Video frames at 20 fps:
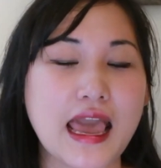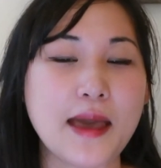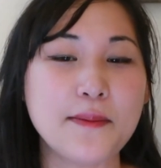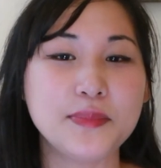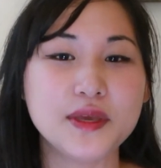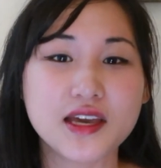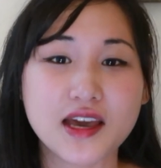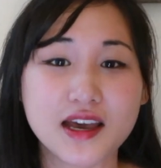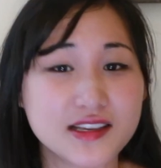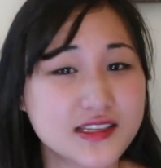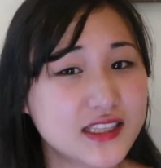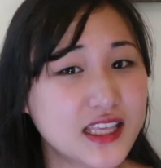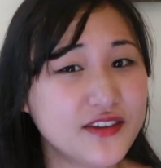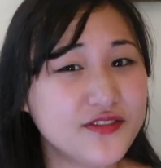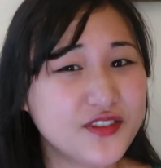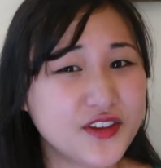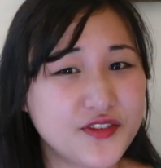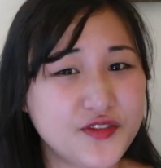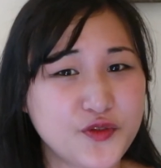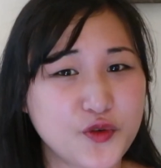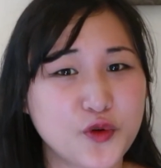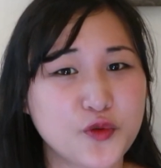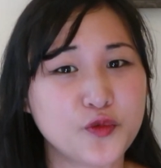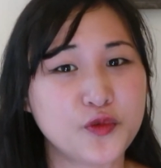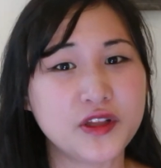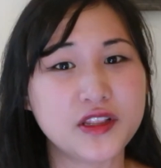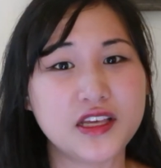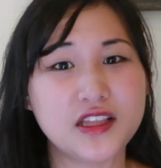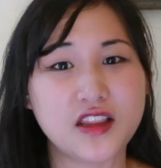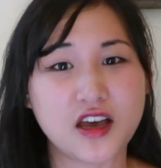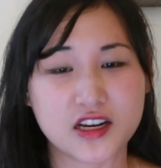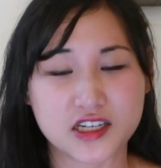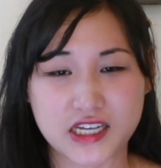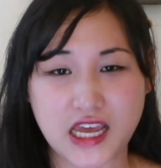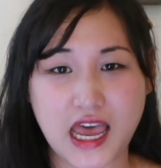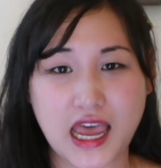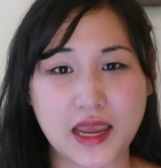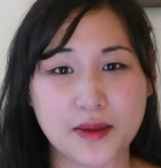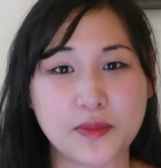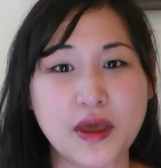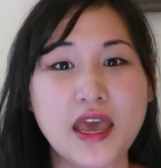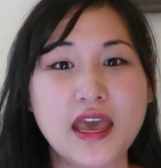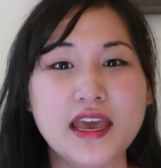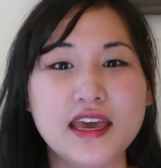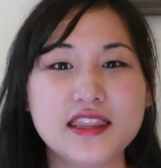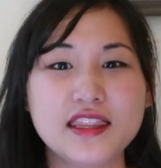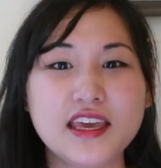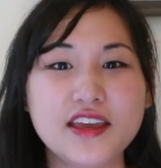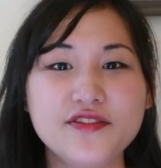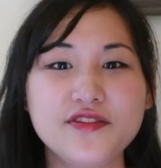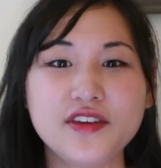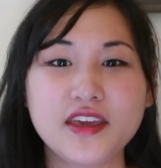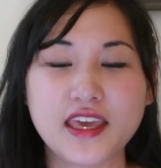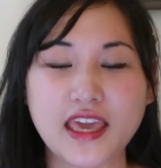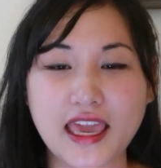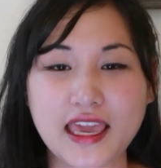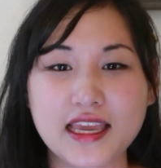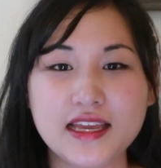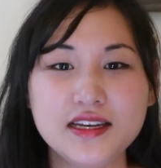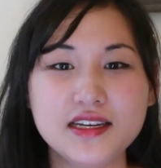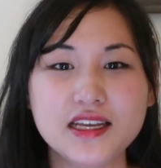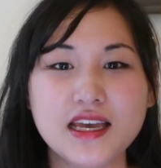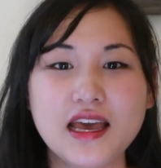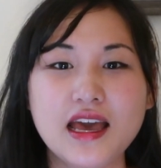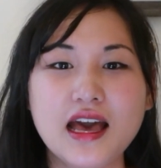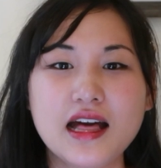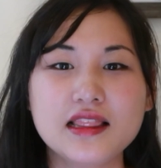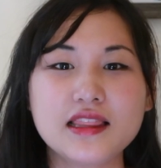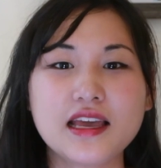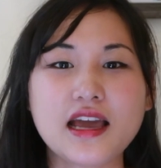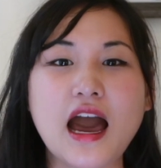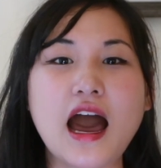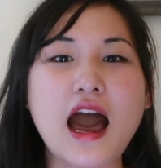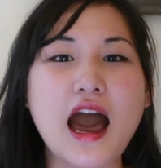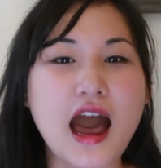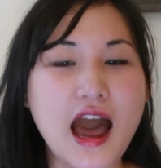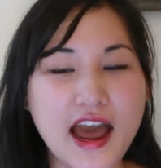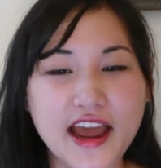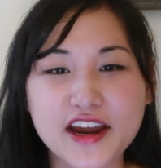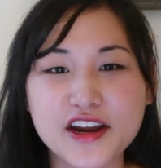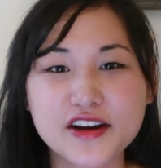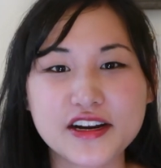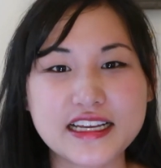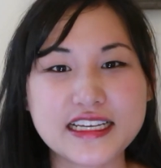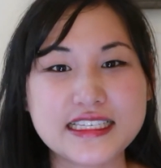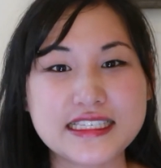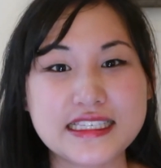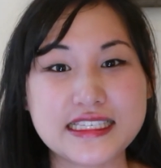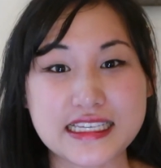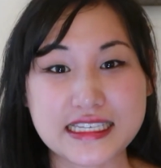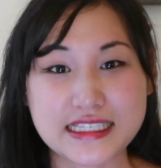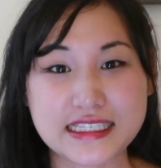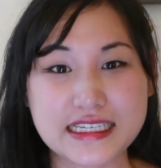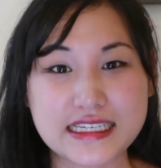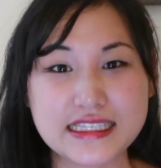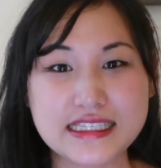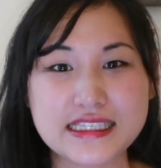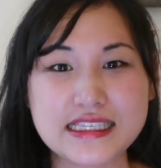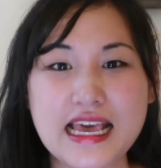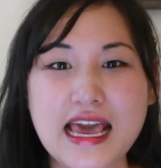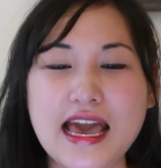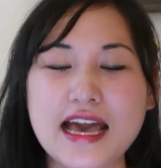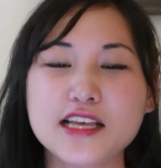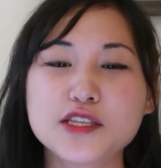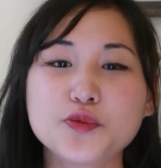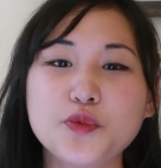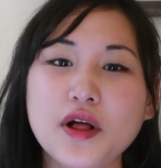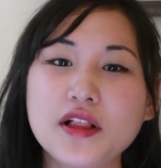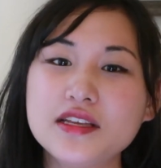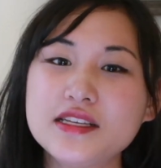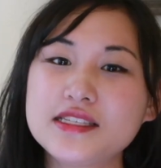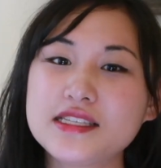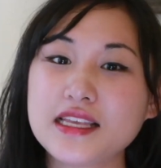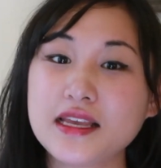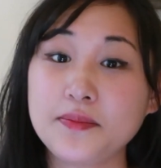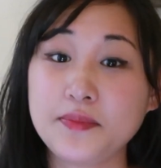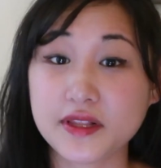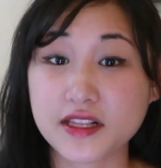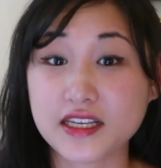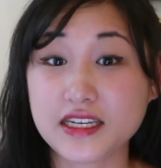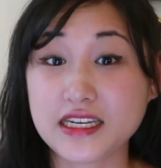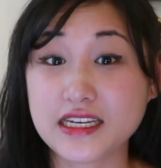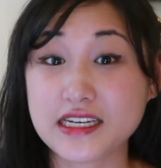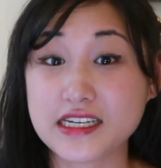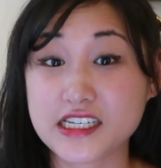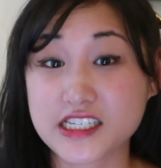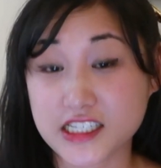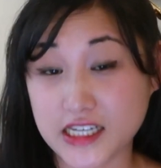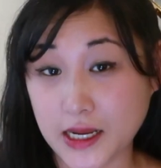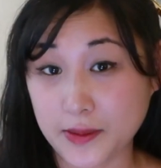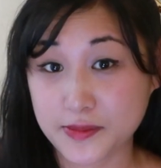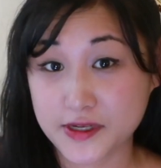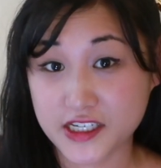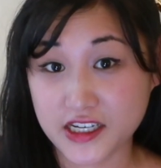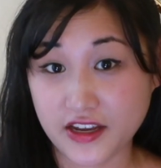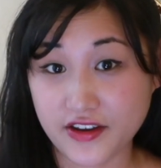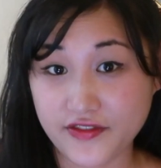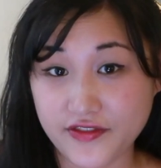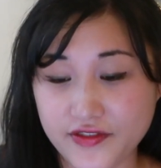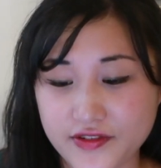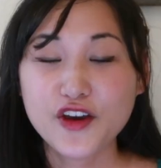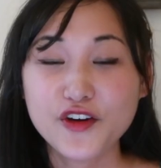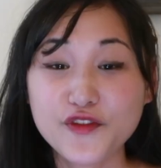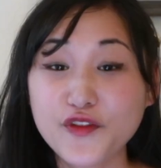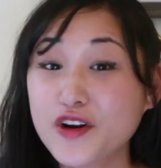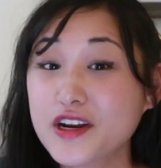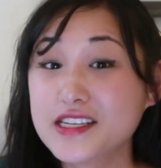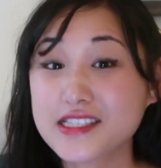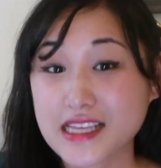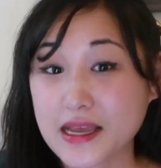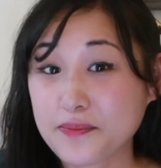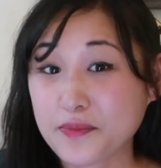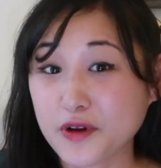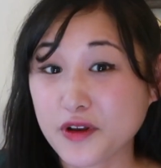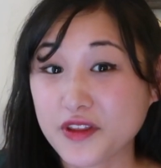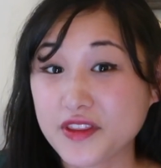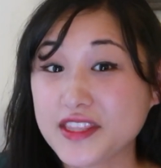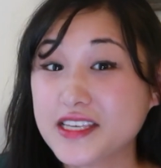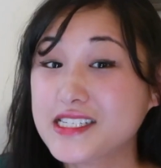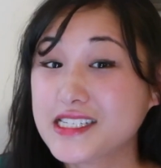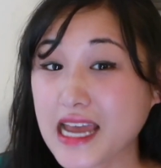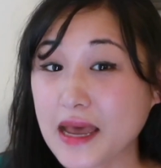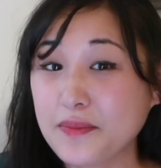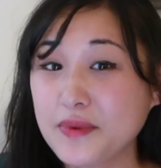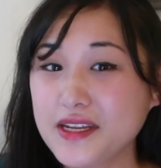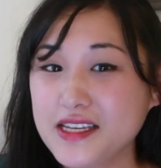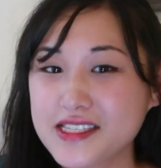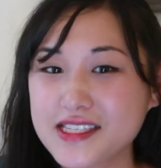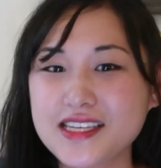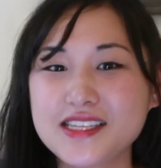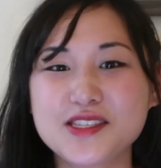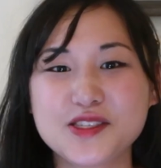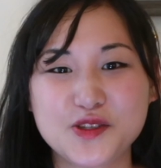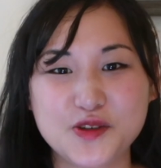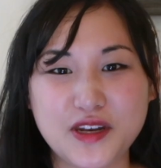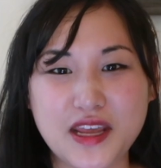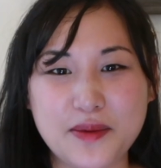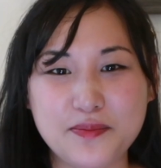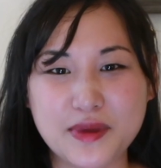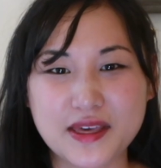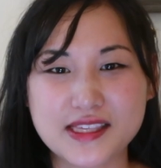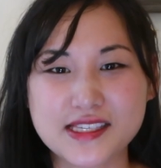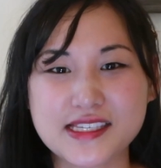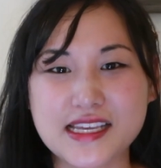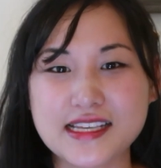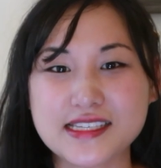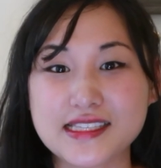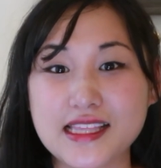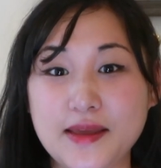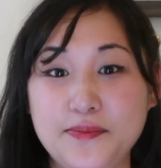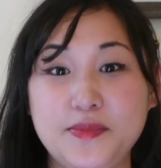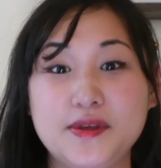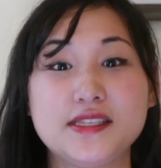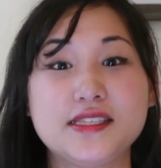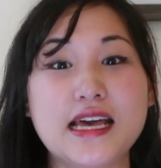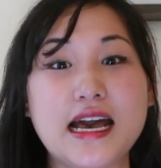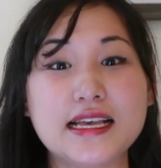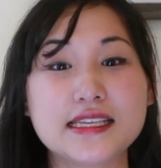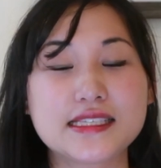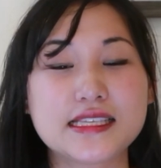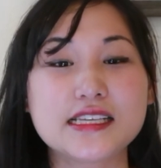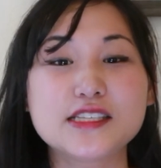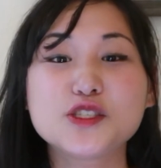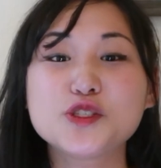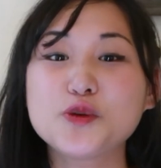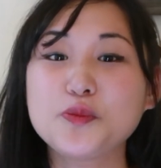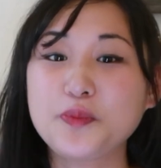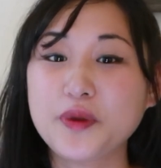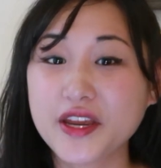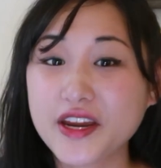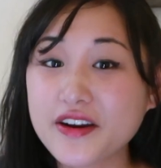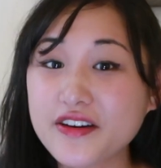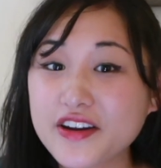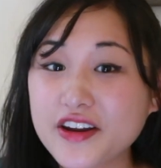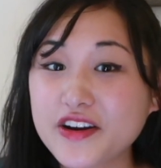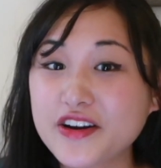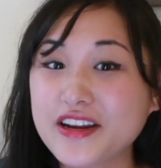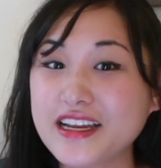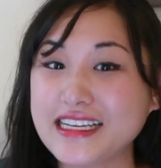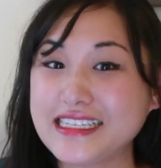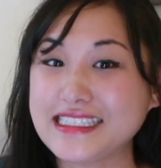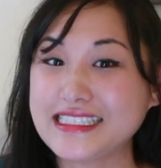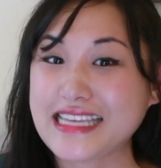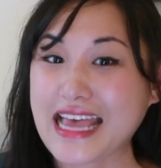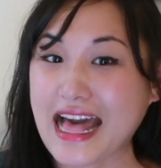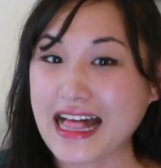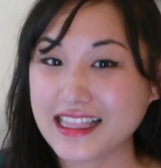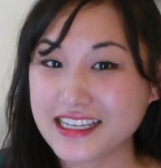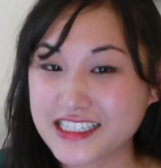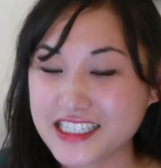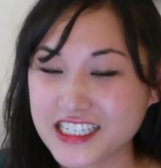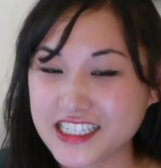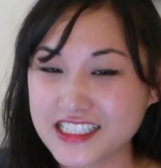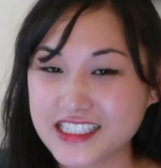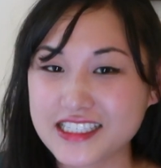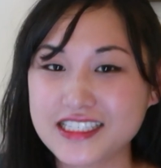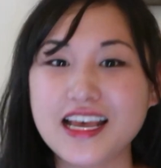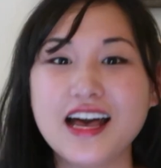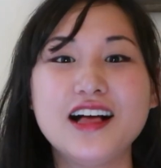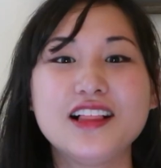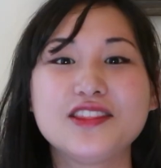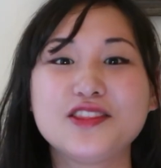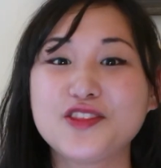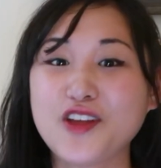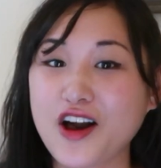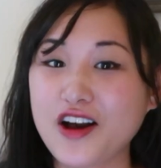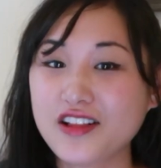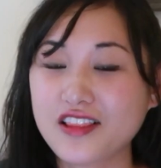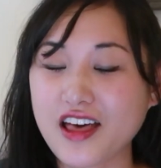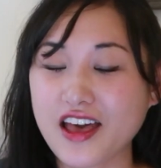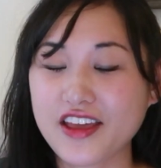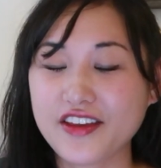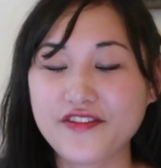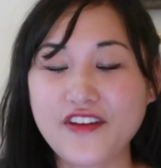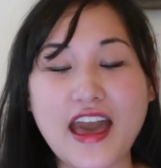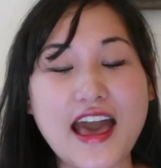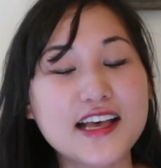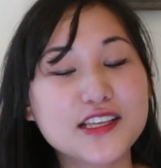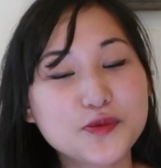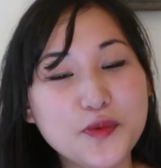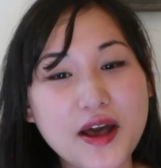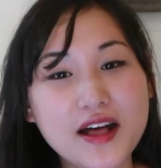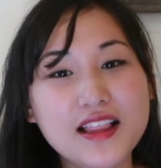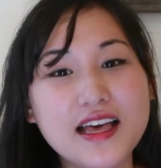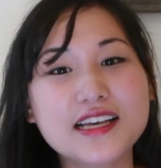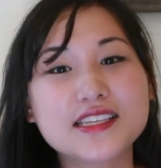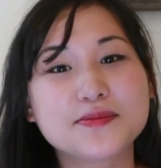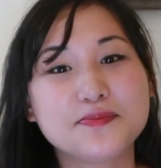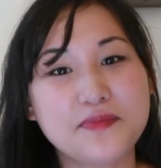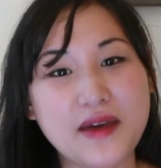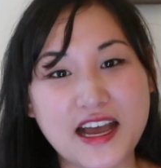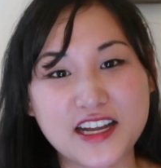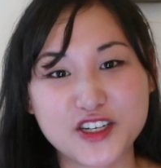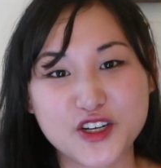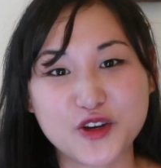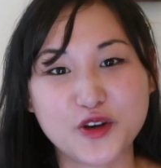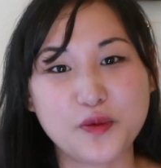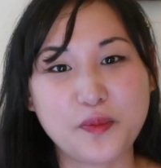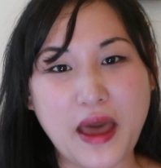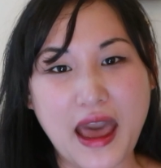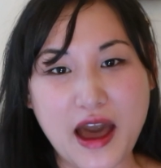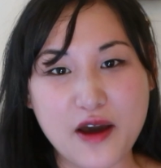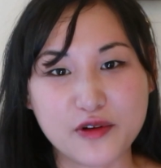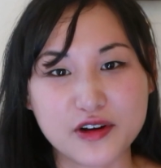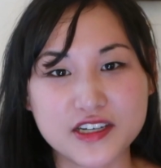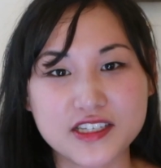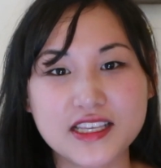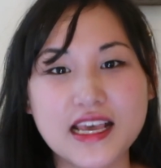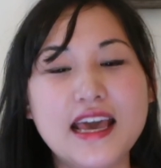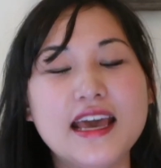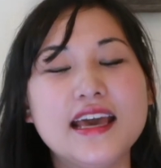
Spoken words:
And because they've lived for a really long time, they've gained like a higher existence as well as the ability to shapeshift. For example, the Japanese kitsune myth says they possess superior intelligence, long life, as well as magical powers.